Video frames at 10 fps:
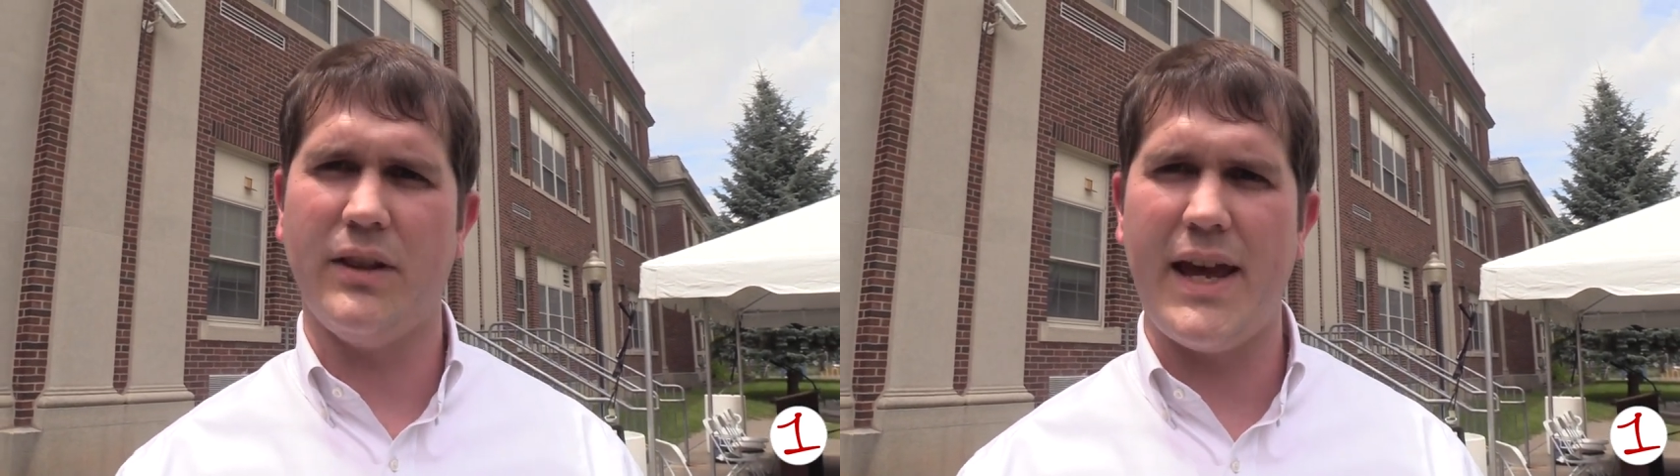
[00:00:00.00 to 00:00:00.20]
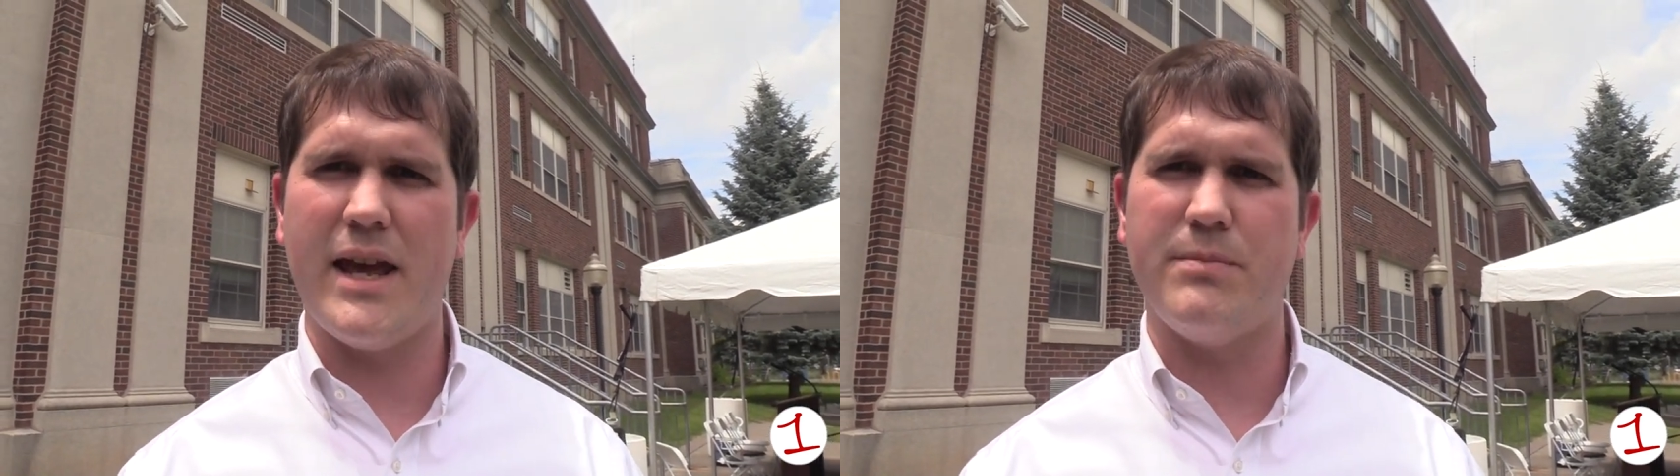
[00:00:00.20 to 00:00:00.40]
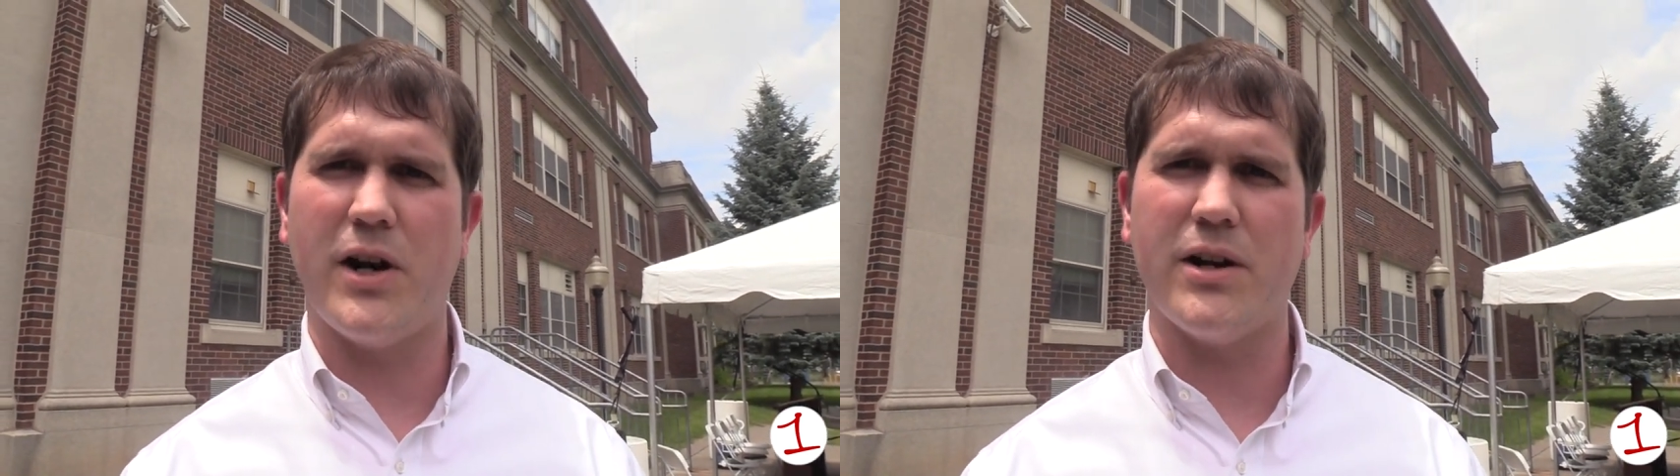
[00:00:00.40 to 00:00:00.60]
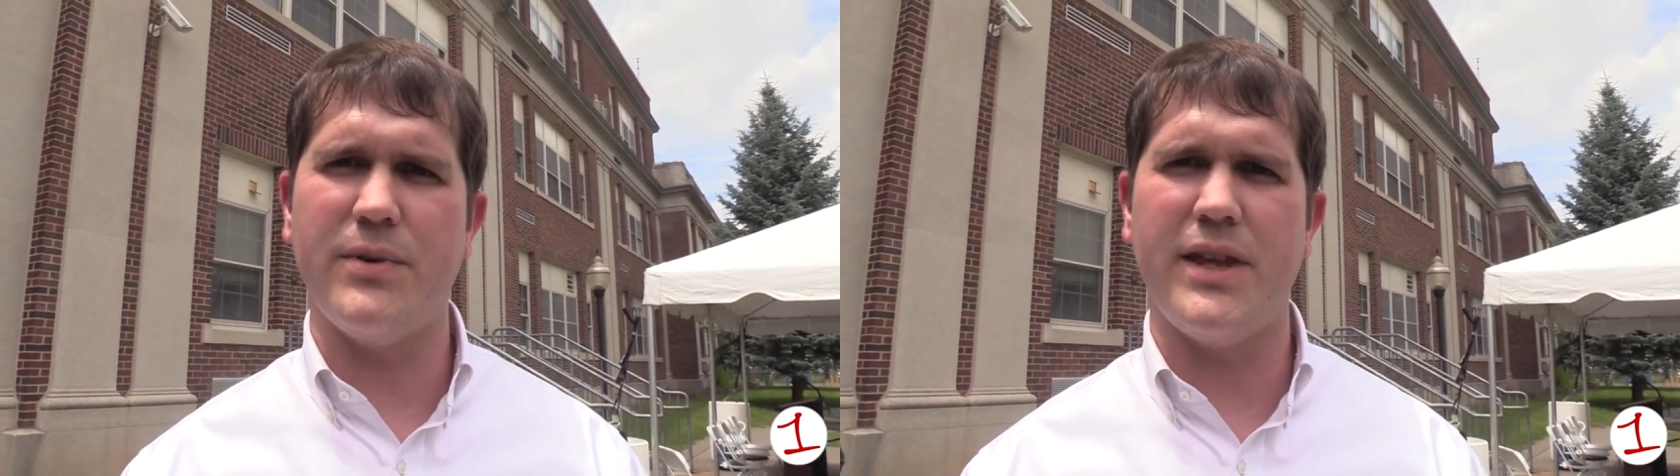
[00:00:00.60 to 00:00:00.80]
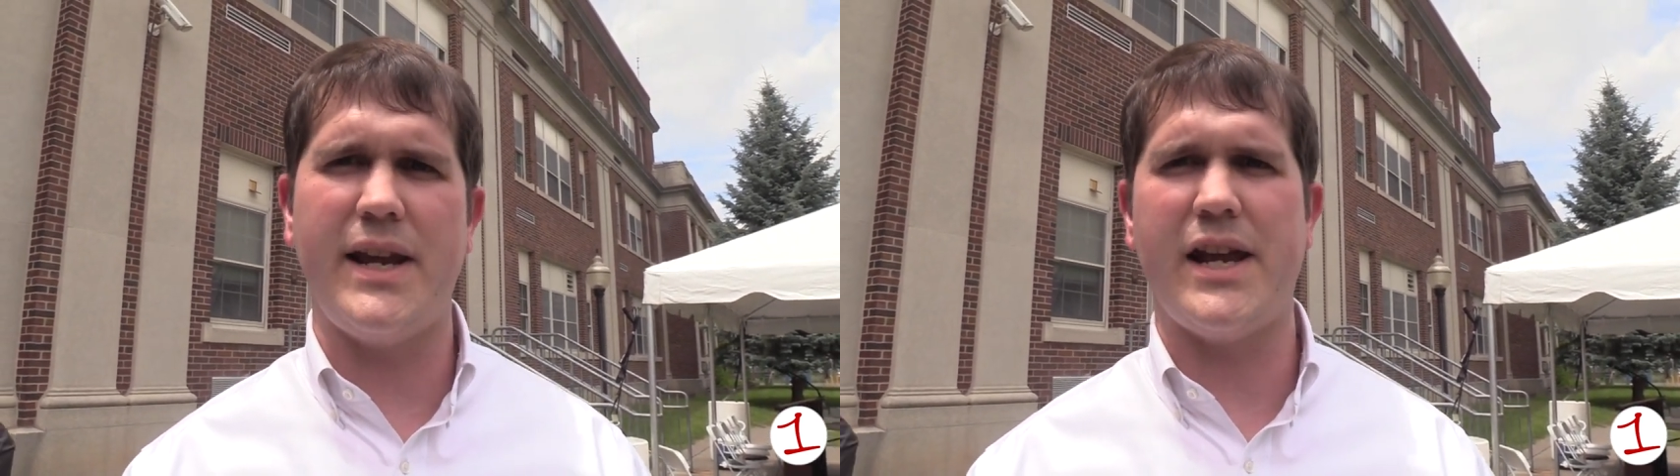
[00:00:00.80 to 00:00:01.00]

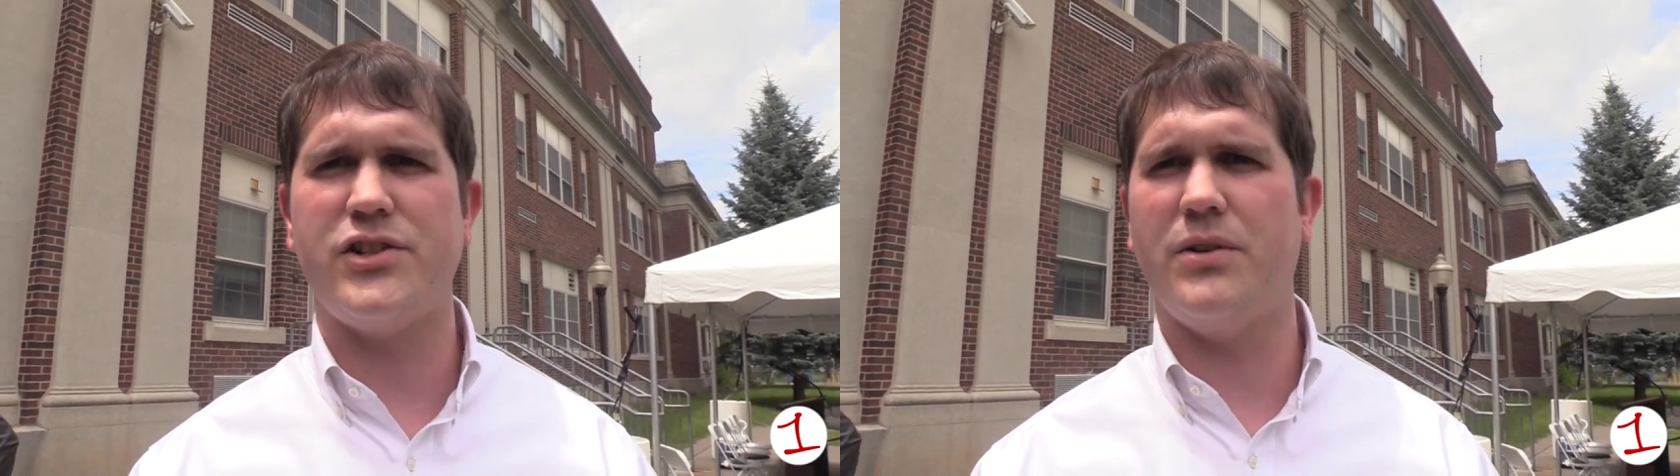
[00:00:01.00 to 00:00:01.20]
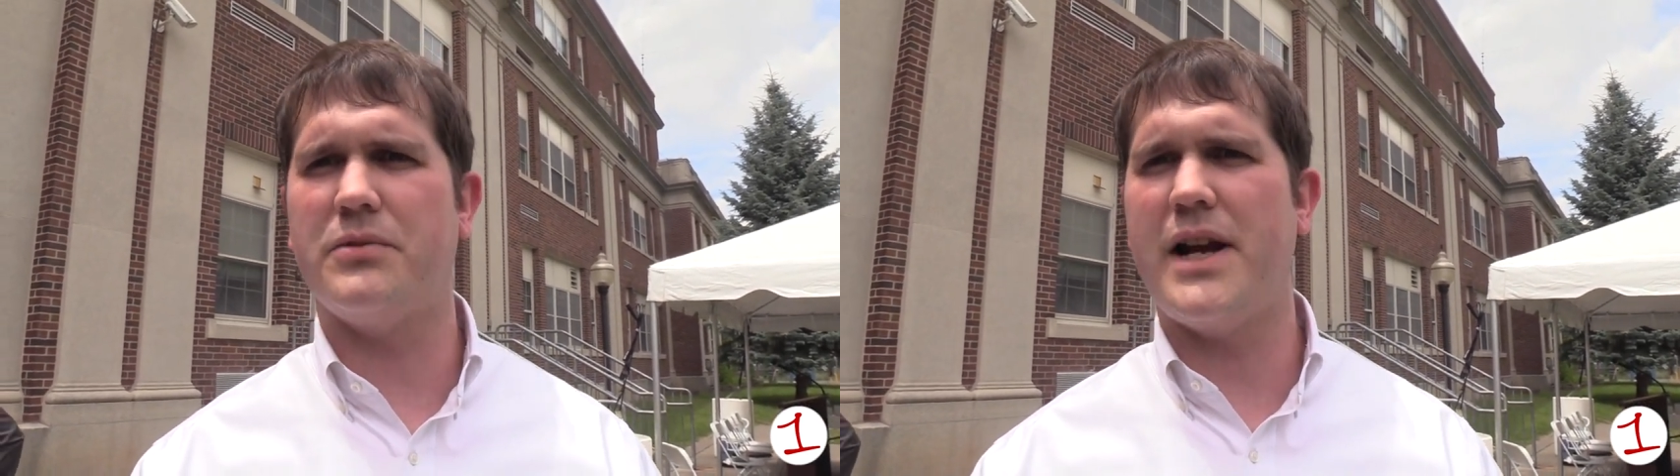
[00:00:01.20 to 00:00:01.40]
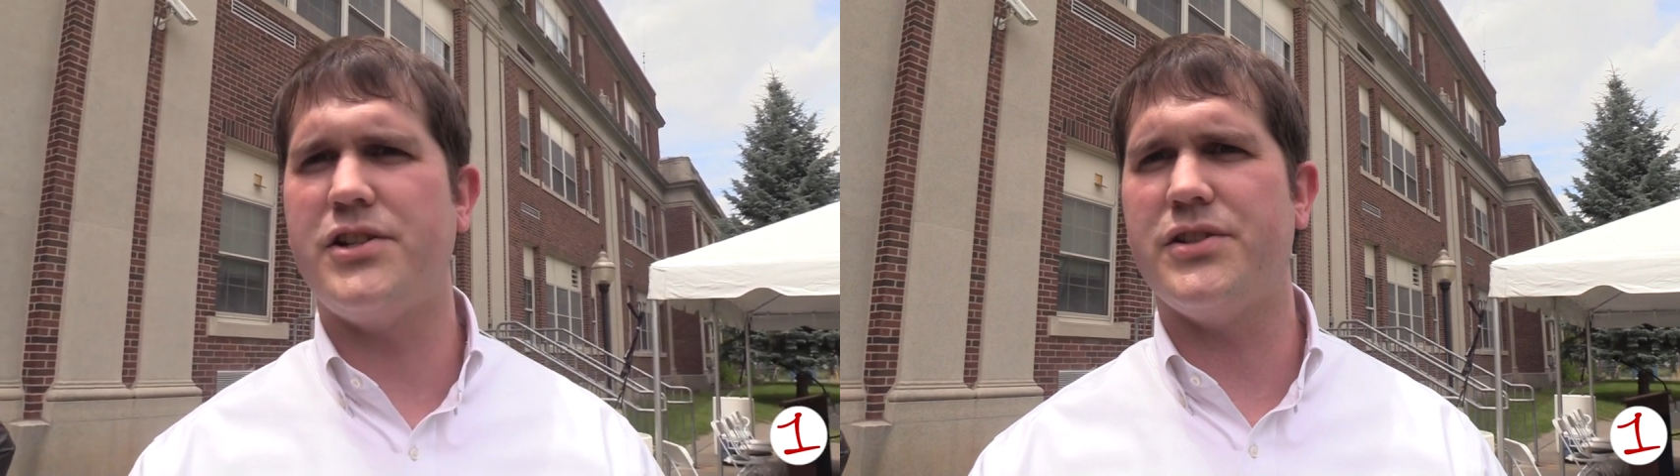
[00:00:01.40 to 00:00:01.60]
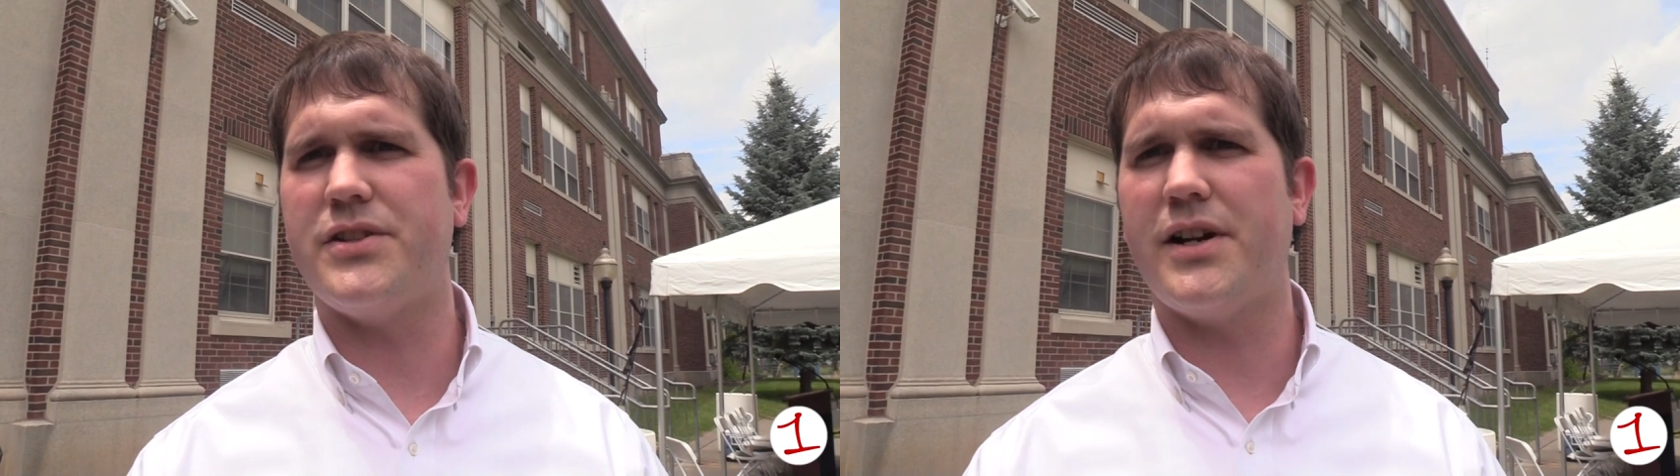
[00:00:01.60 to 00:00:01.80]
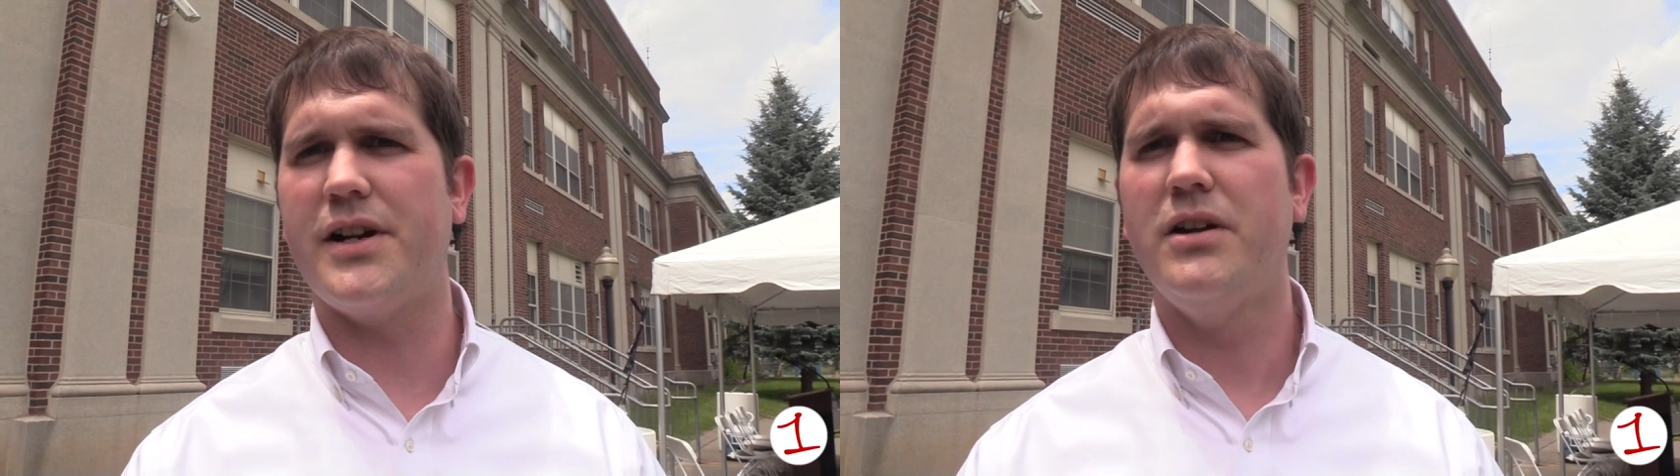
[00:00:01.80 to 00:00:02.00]
landmark with the National
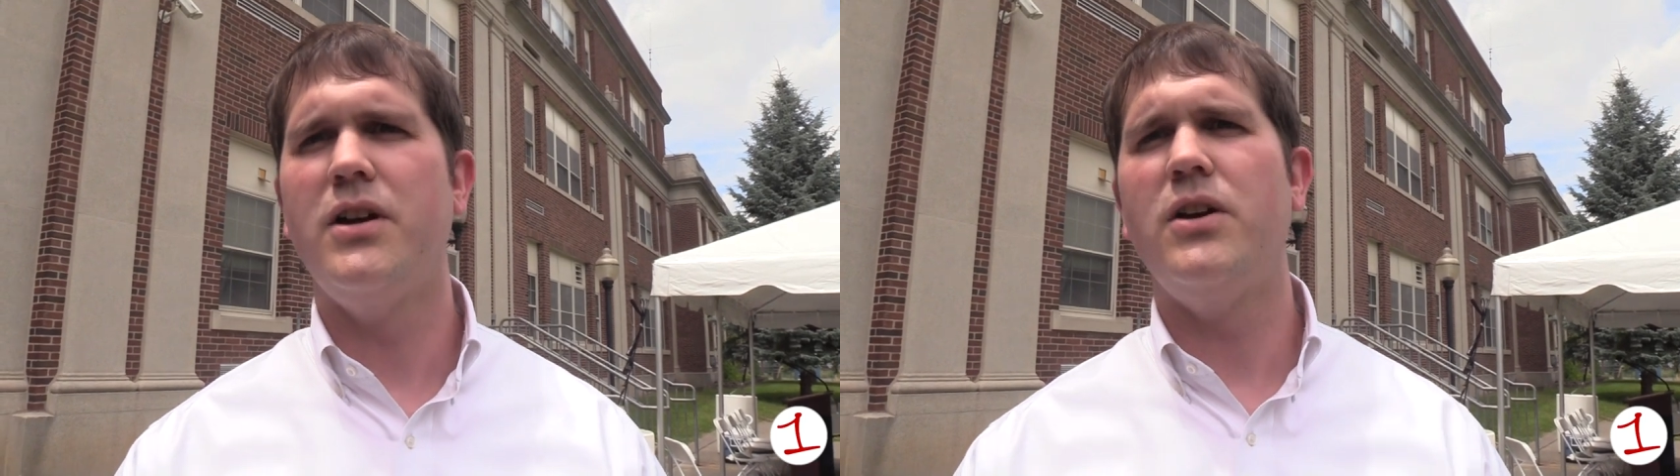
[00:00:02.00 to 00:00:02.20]
Register,